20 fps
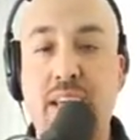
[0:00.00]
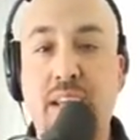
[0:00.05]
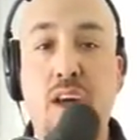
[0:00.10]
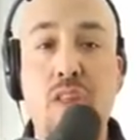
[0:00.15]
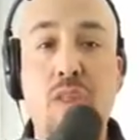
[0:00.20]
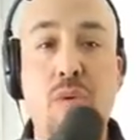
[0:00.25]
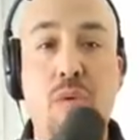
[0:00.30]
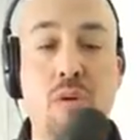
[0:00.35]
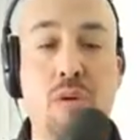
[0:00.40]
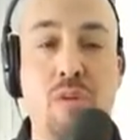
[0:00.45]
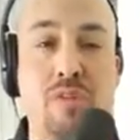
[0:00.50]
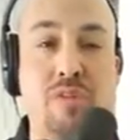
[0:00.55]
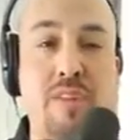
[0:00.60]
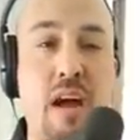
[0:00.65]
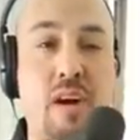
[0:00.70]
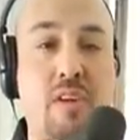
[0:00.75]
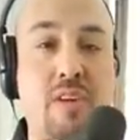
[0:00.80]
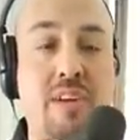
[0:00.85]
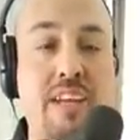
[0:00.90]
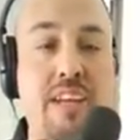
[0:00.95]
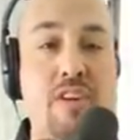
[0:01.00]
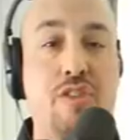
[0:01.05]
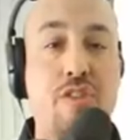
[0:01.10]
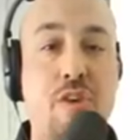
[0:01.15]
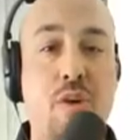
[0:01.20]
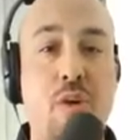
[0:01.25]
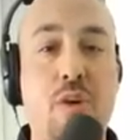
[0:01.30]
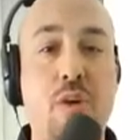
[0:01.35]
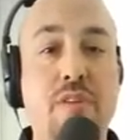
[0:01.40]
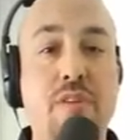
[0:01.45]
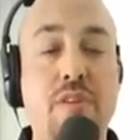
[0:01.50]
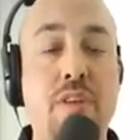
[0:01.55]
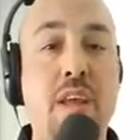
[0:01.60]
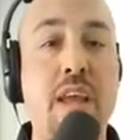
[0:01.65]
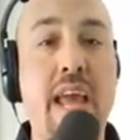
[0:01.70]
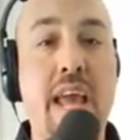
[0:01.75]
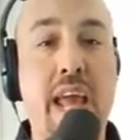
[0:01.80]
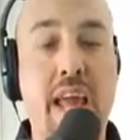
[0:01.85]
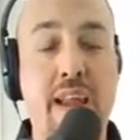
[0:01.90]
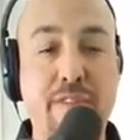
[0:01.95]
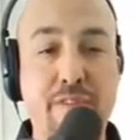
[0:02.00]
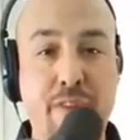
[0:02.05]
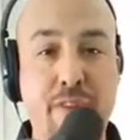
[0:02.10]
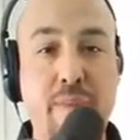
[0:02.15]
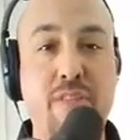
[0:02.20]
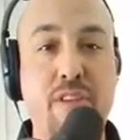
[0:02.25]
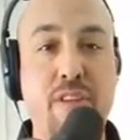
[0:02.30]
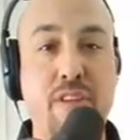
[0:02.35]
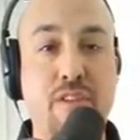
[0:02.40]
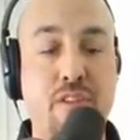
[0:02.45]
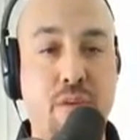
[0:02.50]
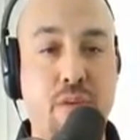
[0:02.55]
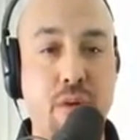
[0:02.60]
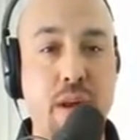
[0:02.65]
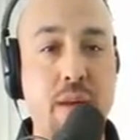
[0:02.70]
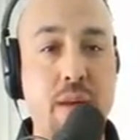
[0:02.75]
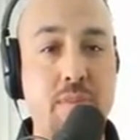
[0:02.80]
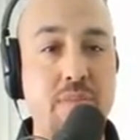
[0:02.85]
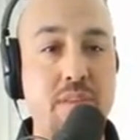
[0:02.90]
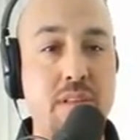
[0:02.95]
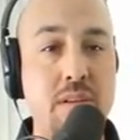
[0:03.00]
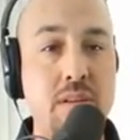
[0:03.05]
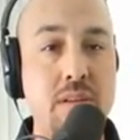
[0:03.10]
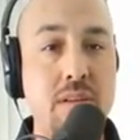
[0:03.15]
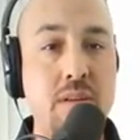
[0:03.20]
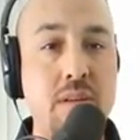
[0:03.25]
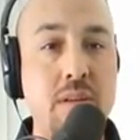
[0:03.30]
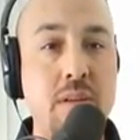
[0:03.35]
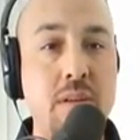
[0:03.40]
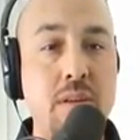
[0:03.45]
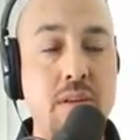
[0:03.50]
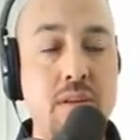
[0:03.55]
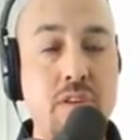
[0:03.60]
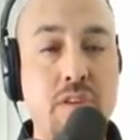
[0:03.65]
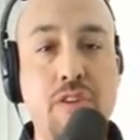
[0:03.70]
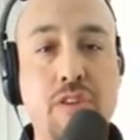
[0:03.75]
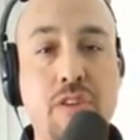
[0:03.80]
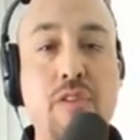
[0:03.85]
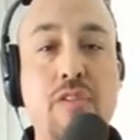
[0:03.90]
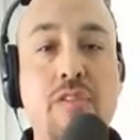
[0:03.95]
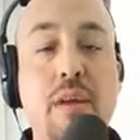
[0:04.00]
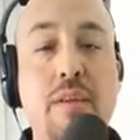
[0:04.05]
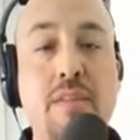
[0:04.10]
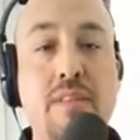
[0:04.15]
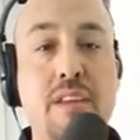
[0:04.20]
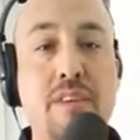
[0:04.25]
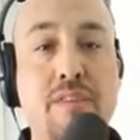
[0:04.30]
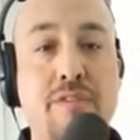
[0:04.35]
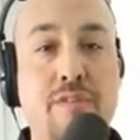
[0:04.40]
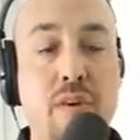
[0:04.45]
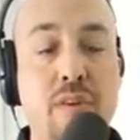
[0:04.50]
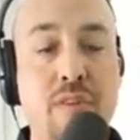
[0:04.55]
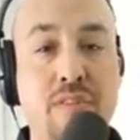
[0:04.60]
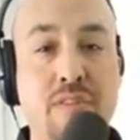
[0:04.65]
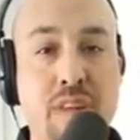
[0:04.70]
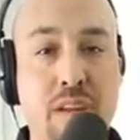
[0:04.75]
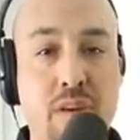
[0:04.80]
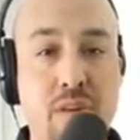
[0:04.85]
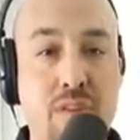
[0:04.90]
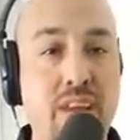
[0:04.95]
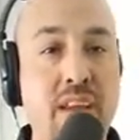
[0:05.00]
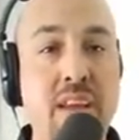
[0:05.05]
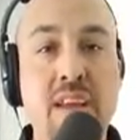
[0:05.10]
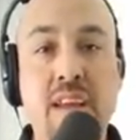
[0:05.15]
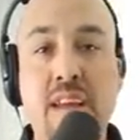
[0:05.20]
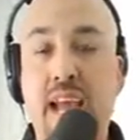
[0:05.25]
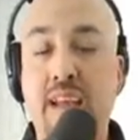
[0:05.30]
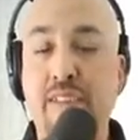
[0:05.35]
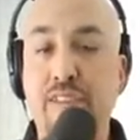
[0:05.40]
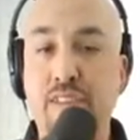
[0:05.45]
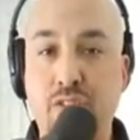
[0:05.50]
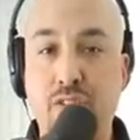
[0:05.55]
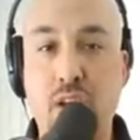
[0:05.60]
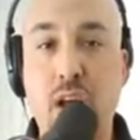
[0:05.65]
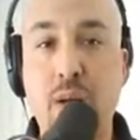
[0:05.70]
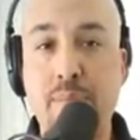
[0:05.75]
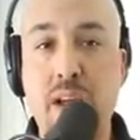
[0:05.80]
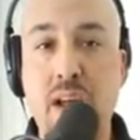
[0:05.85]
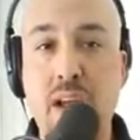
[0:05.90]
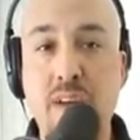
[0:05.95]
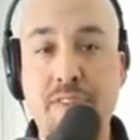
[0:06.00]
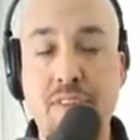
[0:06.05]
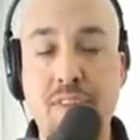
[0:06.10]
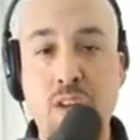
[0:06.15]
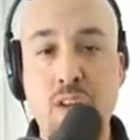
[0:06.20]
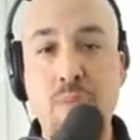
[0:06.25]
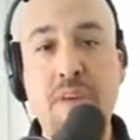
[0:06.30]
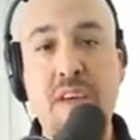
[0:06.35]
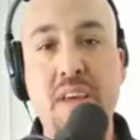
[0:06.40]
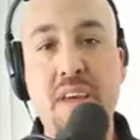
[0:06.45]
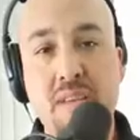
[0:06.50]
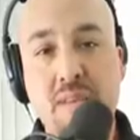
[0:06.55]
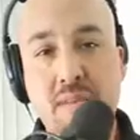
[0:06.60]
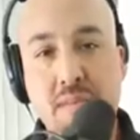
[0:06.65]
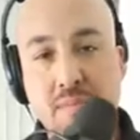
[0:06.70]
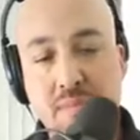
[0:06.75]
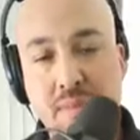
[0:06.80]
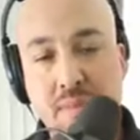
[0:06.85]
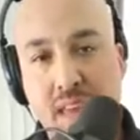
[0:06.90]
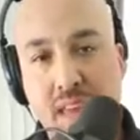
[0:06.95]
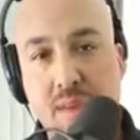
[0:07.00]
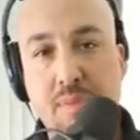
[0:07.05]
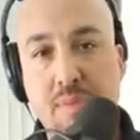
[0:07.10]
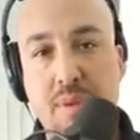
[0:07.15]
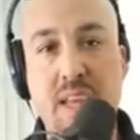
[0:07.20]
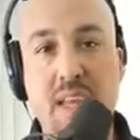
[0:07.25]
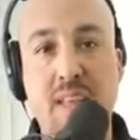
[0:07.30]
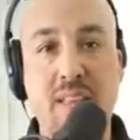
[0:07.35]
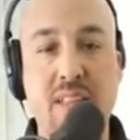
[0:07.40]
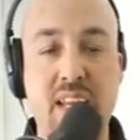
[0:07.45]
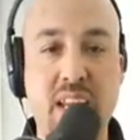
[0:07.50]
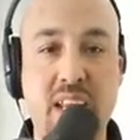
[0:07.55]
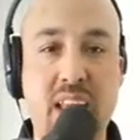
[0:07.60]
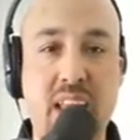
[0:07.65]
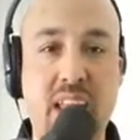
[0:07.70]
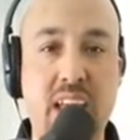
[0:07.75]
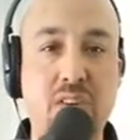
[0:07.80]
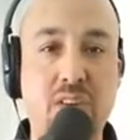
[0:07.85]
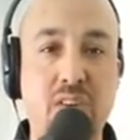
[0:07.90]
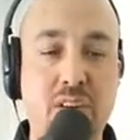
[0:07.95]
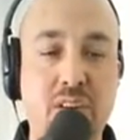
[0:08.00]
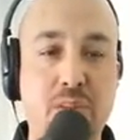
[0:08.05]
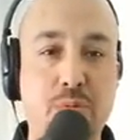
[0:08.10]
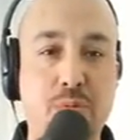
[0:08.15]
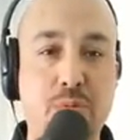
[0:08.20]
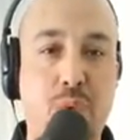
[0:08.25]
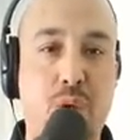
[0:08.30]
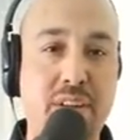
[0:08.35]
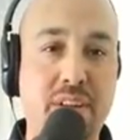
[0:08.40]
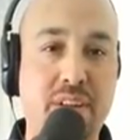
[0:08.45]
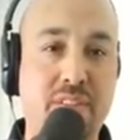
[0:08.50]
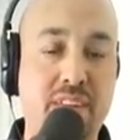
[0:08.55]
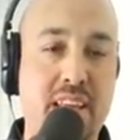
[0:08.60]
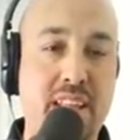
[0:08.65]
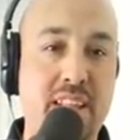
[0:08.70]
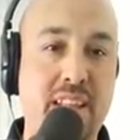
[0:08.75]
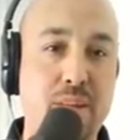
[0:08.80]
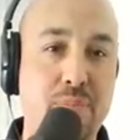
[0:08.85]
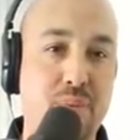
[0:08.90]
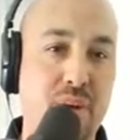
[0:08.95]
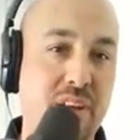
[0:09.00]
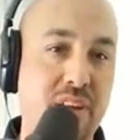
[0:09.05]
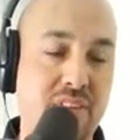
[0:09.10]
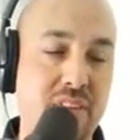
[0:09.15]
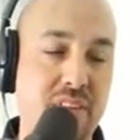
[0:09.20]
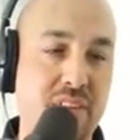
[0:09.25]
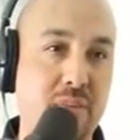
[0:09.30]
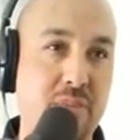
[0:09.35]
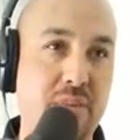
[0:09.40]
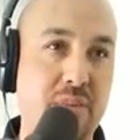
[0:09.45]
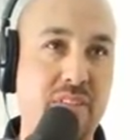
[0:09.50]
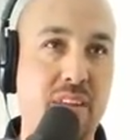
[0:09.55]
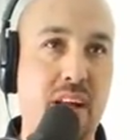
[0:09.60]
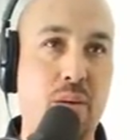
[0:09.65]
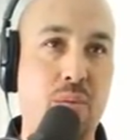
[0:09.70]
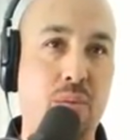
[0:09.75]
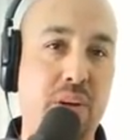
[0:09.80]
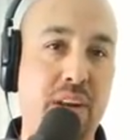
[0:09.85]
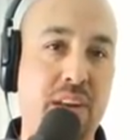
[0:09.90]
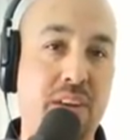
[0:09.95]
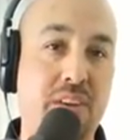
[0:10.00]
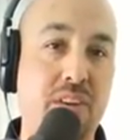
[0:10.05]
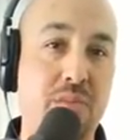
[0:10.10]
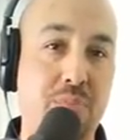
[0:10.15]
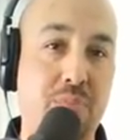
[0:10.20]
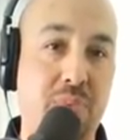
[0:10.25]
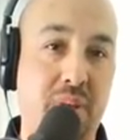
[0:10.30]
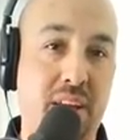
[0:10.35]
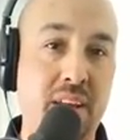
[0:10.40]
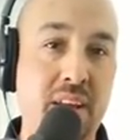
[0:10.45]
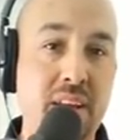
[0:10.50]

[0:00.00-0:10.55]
In other words, now can turn and flip the script to do something for the Steelers. Has he dropped off a little bit? Maybe. Then again, you could probably say that the Brown system is not what it could be.